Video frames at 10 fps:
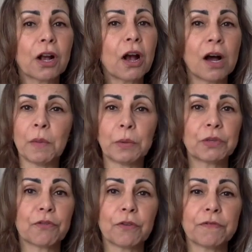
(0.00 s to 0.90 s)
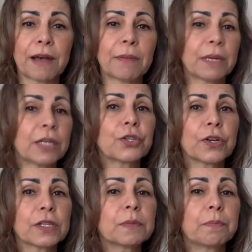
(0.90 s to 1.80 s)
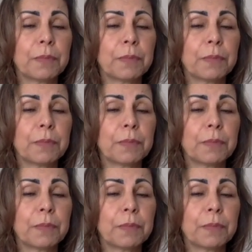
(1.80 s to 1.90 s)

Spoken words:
karma with royal family just